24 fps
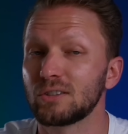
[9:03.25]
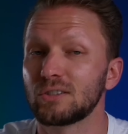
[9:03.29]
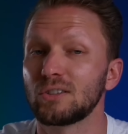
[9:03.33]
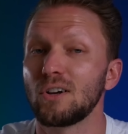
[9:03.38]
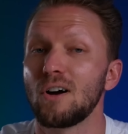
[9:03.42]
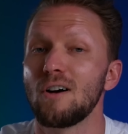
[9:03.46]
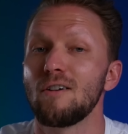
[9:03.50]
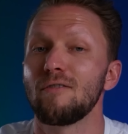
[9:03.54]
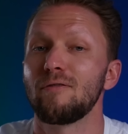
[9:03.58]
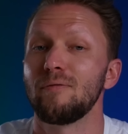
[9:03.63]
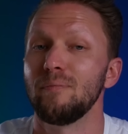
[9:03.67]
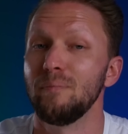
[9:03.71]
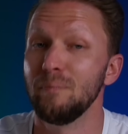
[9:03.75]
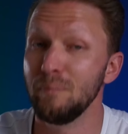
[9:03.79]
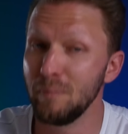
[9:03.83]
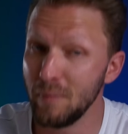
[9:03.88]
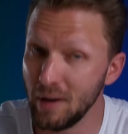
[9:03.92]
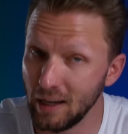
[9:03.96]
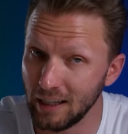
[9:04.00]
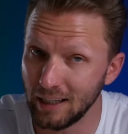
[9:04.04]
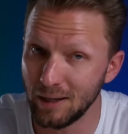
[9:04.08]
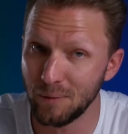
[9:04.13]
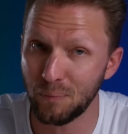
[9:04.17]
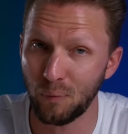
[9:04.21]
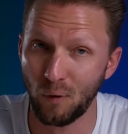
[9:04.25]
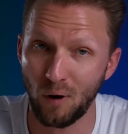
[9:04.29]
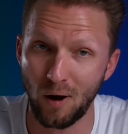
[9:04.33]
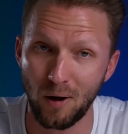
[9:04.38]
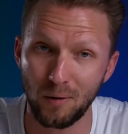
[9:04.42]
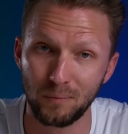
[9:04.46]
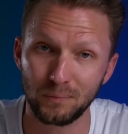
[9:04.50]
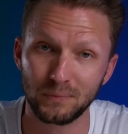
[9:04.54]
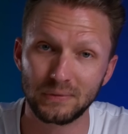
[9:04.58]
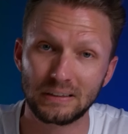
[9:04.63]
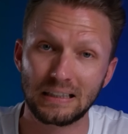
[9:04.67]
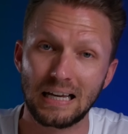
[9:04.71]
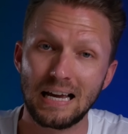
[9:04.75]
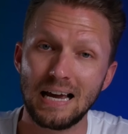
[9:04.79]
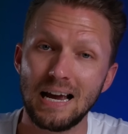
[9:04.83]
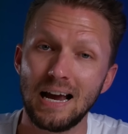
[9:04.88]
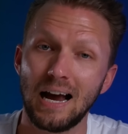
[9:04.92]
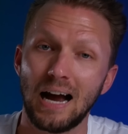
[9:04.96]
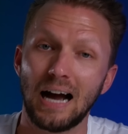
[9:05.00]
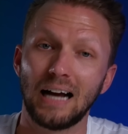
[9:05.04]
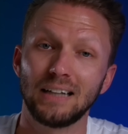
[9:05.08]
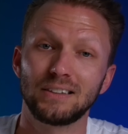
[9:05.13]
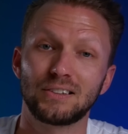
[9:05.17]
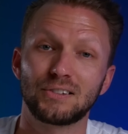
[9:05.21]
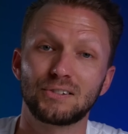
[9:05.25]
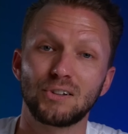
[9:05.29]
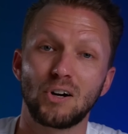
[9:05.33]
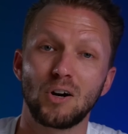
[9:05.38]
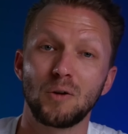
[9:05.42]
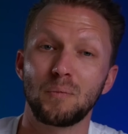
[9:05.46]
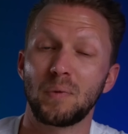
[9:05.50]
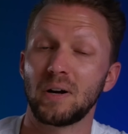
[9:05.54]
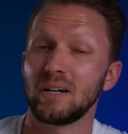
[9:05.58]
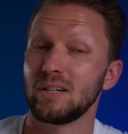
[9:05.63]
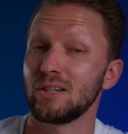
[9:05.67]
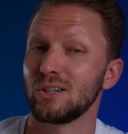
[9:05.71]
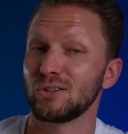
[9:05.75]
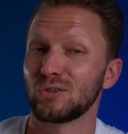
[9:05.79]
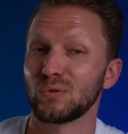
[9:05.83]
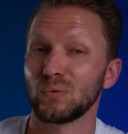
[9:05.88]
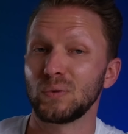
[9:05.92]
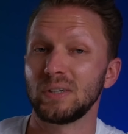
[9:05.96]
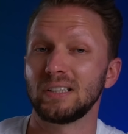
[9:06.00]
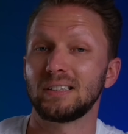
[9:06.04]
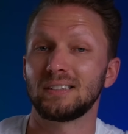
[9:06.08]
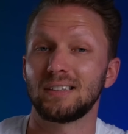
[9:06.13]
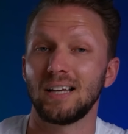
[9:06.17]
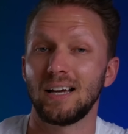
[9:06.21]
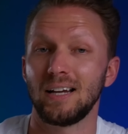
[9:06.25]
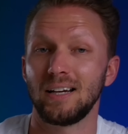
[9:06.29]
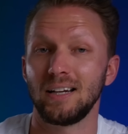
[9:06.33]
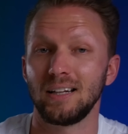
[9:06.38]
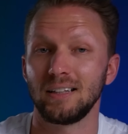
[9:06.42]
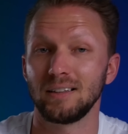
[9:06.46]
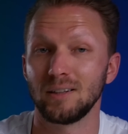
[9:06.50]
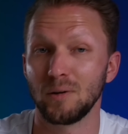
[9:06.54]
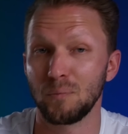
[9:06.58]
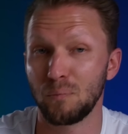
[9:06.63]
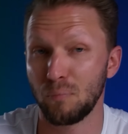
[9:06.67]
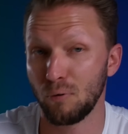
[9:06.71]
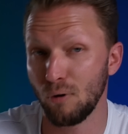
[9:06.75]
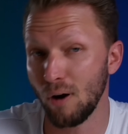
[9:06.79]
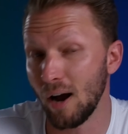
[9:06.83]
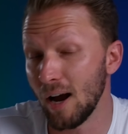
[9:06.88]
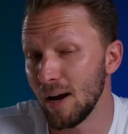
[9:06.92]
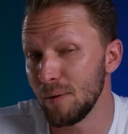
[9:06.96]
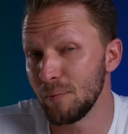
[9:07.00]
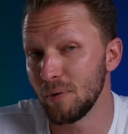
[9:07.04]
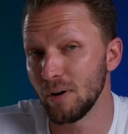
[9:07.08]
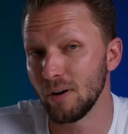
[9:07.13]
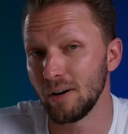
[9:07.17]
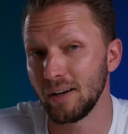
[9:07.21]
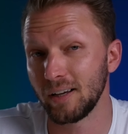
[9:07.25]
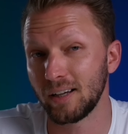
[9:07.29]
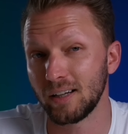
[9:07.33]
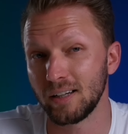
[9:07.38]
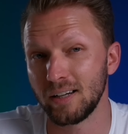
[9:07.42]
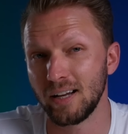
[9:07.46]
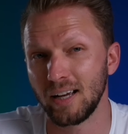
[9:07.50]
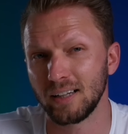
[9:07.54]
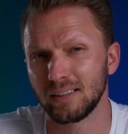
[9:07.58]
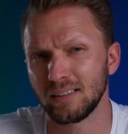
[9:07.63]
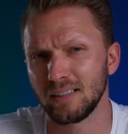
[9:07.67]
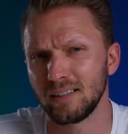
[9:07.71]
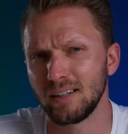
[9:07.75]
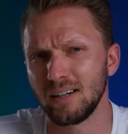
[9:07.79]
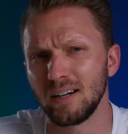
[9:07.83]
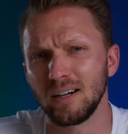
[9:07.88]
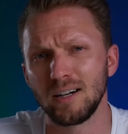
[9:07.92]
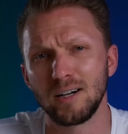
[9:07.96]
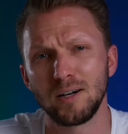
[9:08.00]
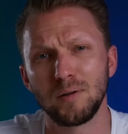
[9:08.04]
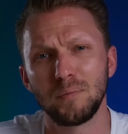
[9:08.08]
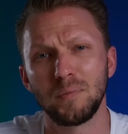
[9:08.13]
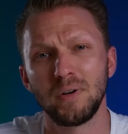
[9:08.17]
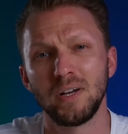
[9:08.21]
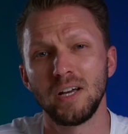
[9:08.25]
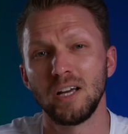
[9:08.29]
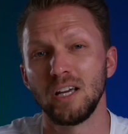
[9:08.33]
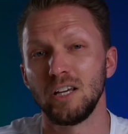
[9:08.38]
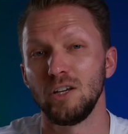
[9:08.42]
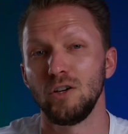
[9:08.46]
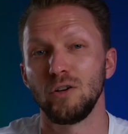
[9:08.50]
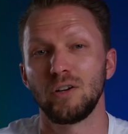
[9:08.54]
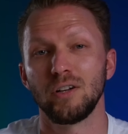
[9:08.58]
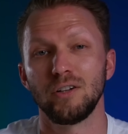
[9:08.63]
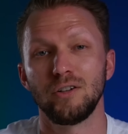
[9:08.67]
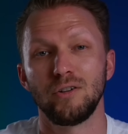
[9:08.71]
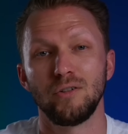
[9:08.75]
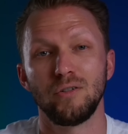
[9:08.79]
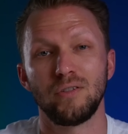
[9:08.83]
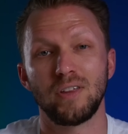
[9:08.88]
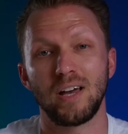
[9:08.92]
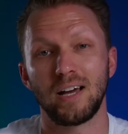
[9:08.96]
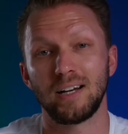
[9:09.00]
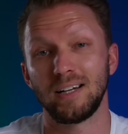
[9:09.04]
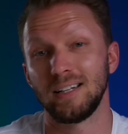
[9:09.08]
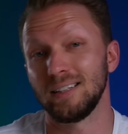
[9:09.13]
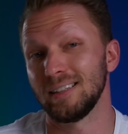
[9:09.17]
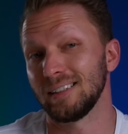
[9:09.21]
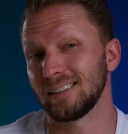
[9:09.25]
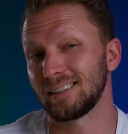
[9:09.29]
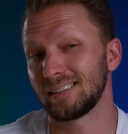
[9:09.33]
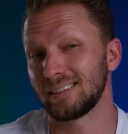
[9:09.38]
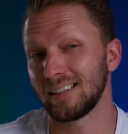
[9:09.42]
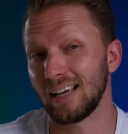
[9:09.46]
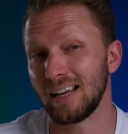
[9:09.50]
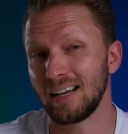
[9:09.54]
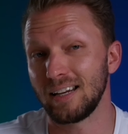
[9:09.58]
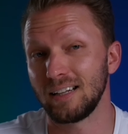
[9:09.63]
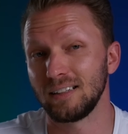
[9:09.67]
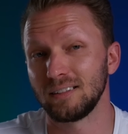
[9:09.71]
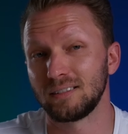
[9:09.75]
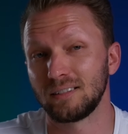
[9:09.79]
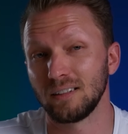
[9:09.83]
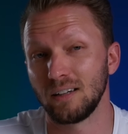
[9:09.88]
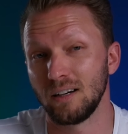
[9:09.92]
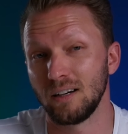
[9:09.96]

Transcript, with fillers: solve many problems. I'd start by just resetting the primary connected hub. You can do that in the settings